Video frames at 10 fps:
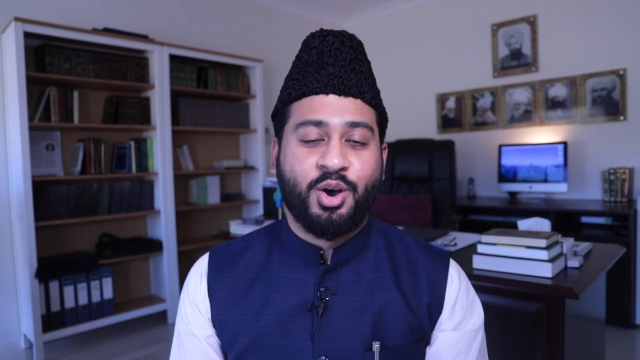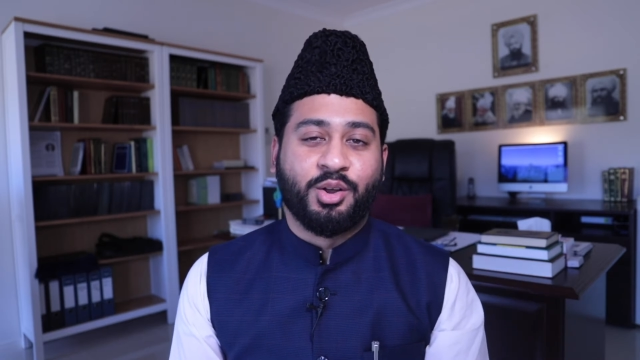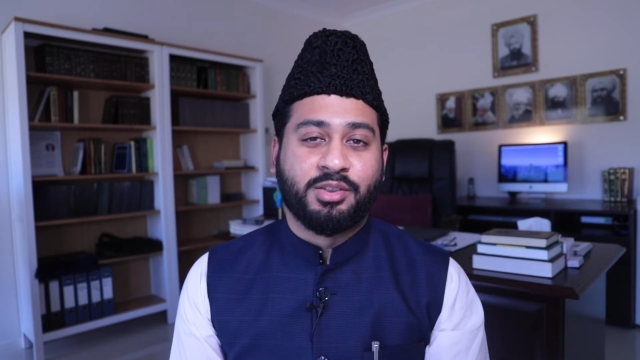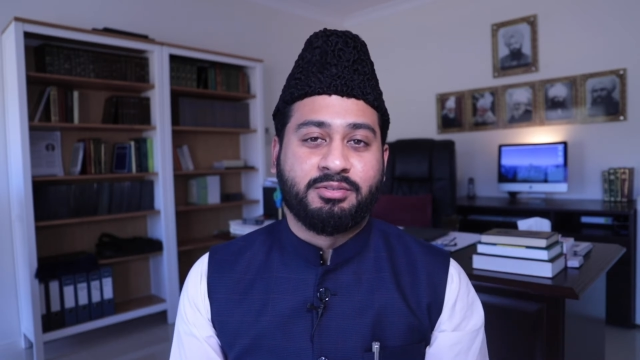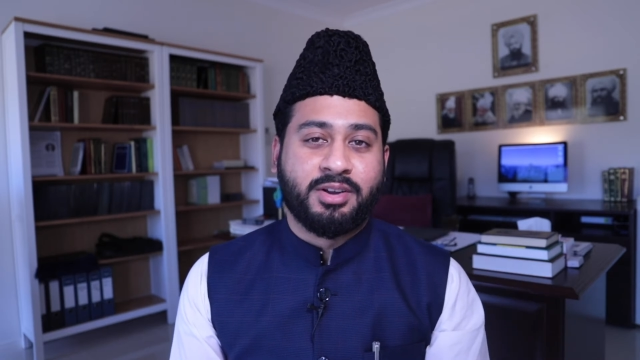
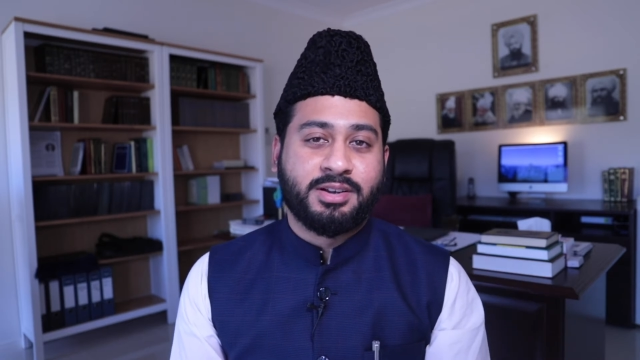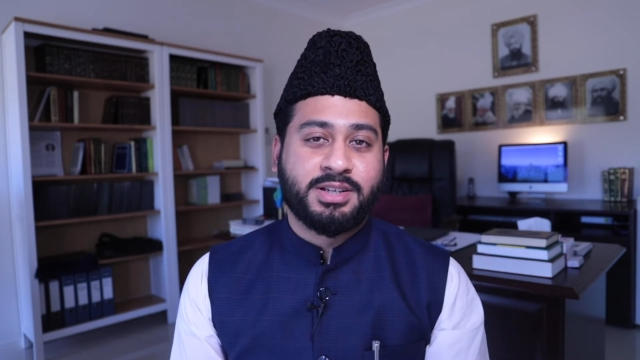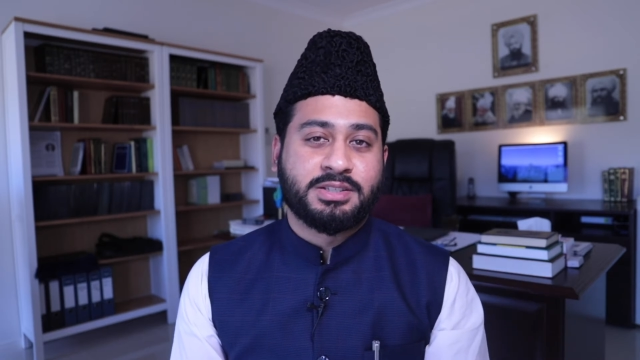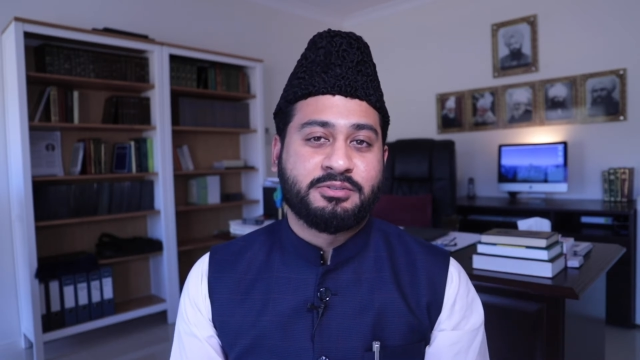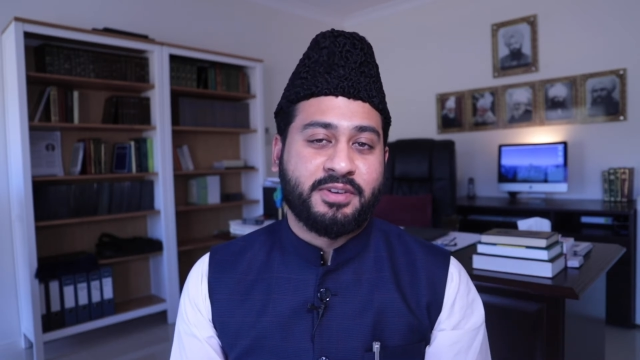on the
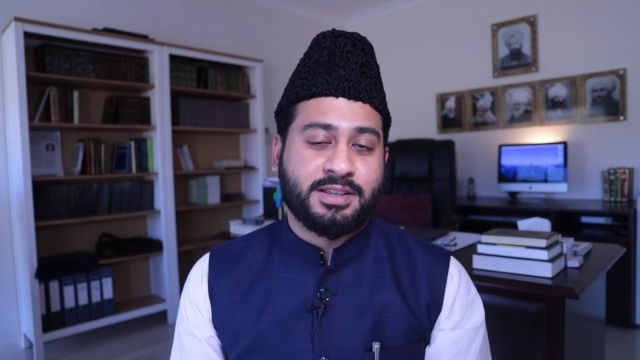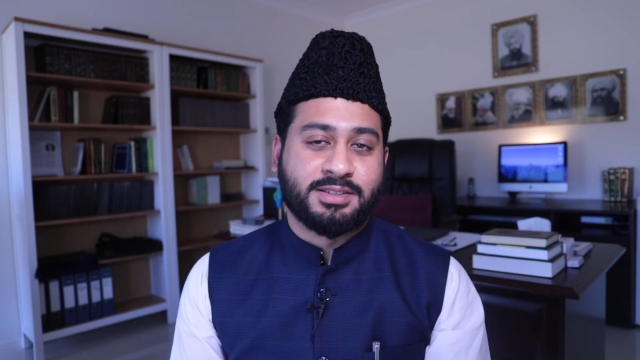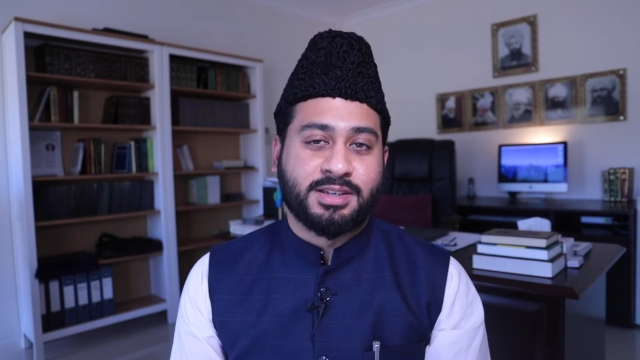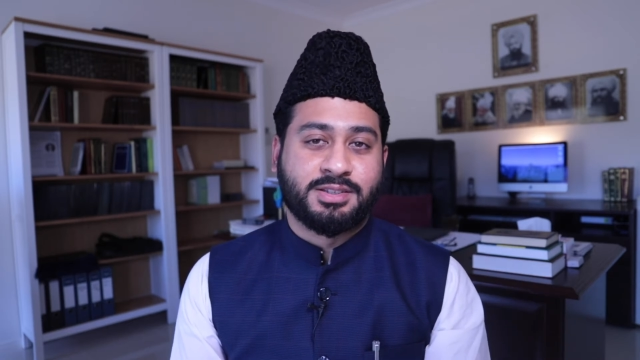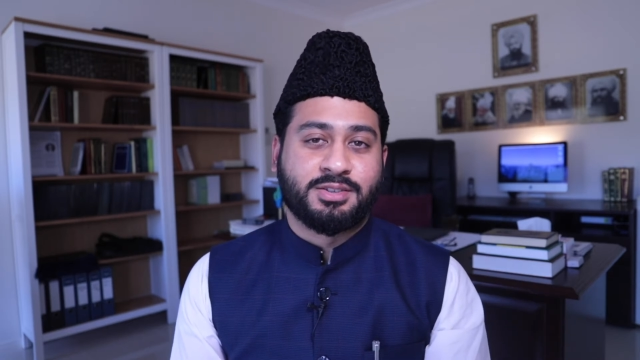various
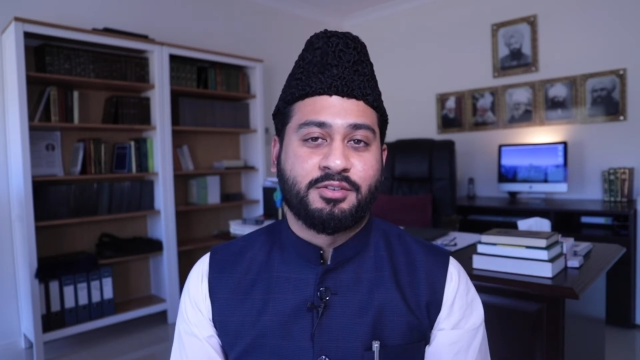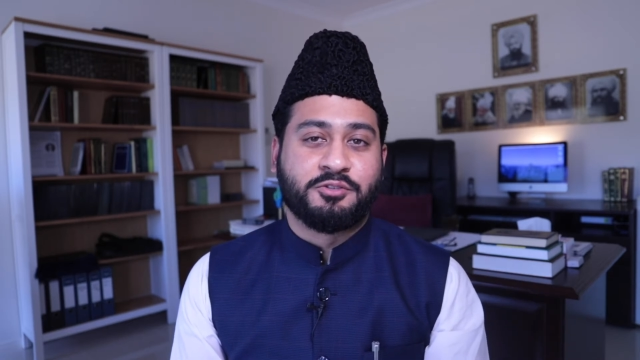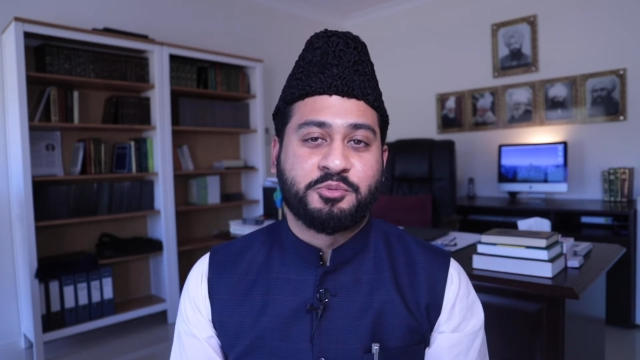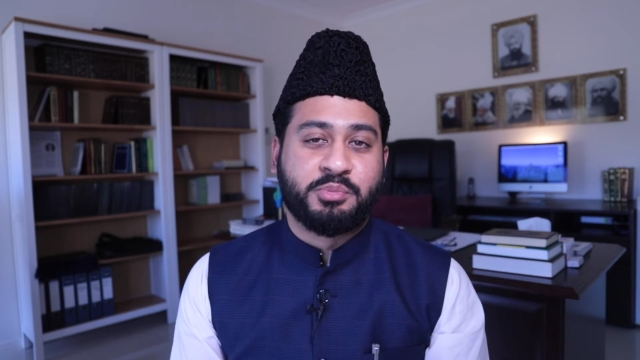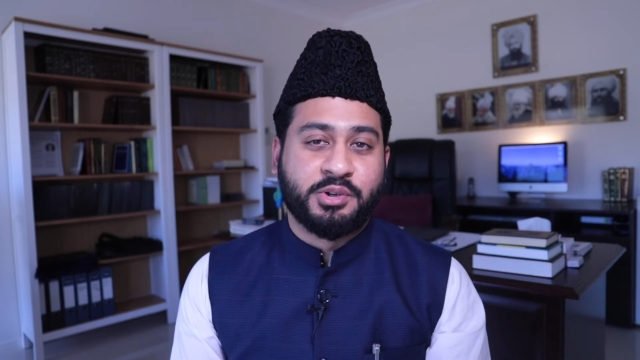facets of
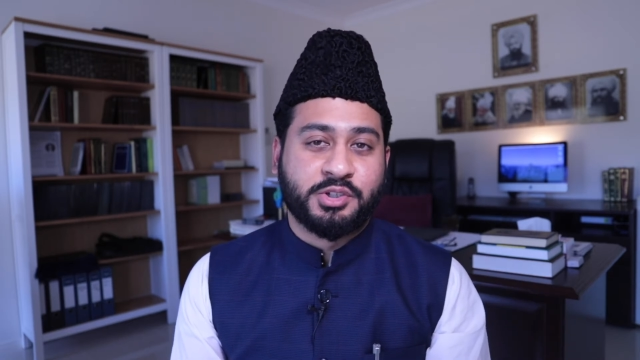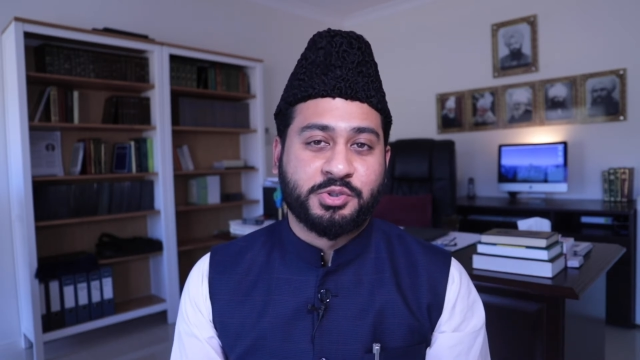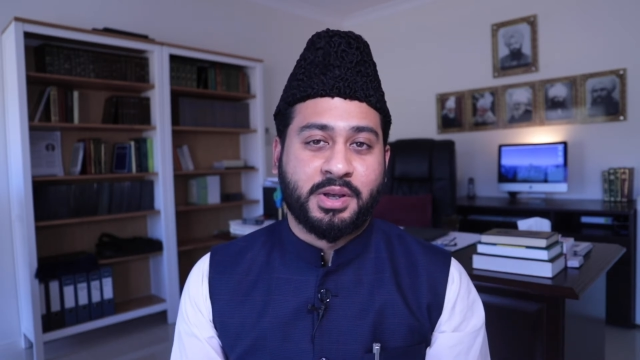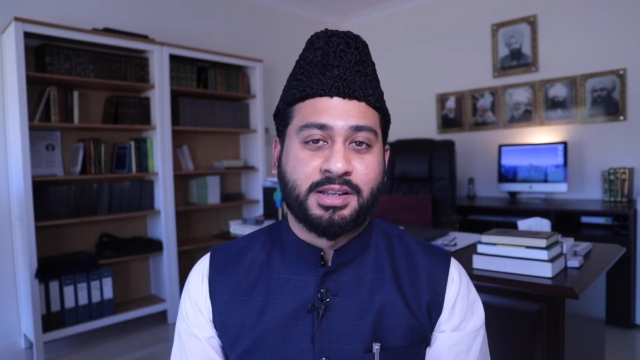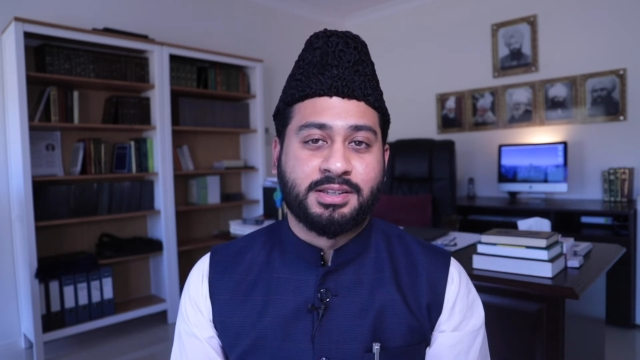
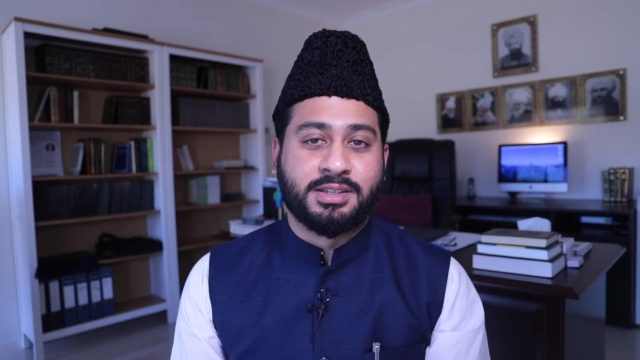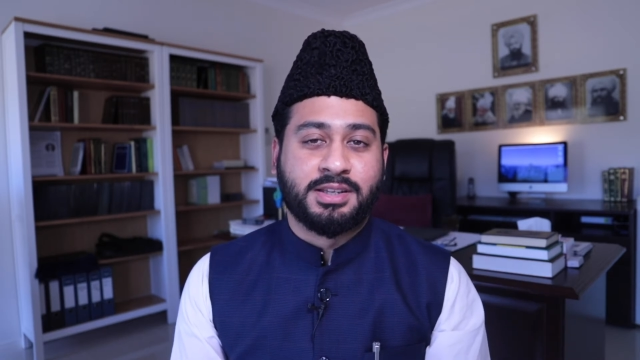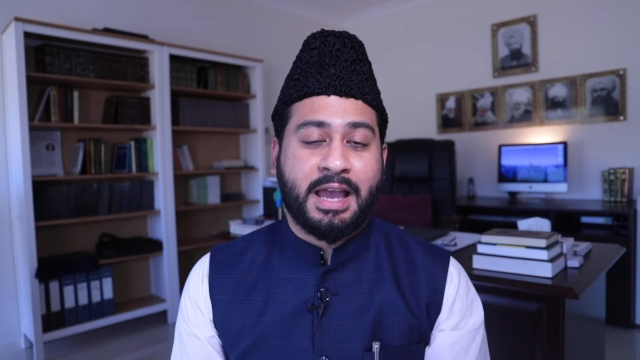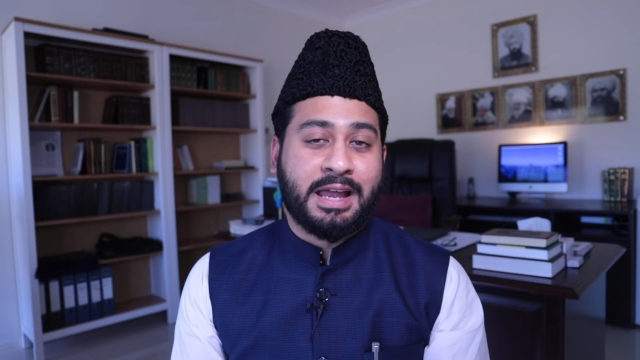spirituality